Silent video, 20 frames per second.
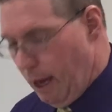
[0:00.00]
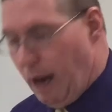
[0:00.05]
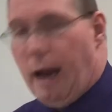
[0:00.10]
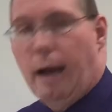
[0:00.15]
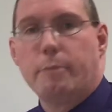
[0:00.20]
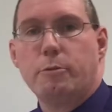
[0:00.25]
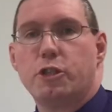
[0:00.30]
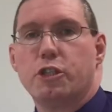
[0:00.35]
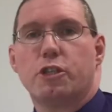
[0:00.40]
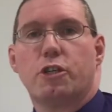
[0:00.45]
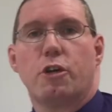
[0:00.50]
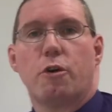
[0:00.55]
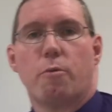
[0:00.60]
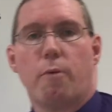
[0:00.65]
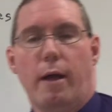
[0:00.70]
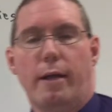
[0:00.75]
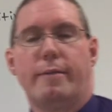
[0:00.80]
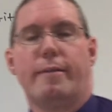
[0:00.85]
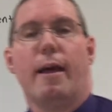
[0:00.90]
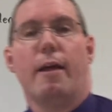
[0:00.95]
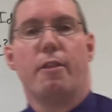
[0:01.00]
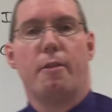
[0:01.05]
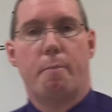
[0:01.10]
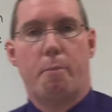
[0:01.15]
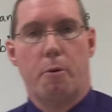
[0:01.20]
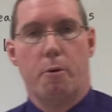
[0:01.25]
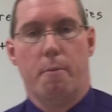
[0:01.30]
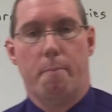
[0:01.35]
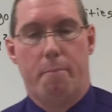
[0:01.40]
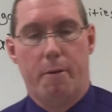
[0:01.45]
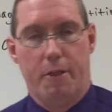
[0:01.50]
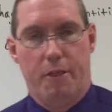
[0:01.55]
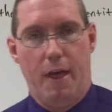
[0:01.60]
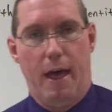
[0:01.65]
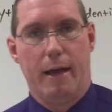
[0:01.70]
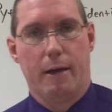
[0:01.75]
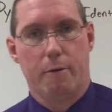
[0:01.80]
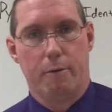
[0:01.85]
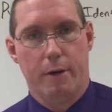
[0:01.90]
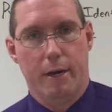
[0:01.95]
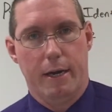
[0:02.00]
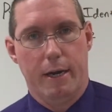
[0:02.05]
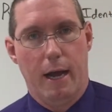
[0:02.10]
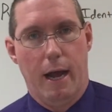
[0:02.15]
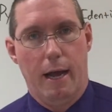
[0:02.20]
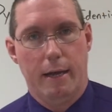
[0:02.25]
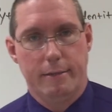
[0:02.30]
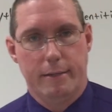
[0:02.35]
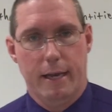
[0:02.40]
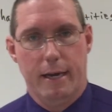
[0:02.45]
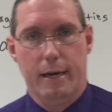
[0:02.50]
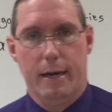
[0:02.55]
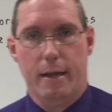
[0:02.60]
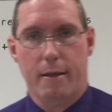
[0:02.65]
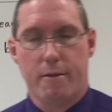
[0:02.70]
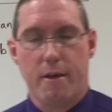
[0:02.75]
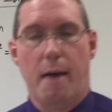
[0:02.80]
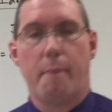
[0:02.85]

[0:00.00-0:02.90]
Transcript: I'm just going to write down the Pythagorean identities.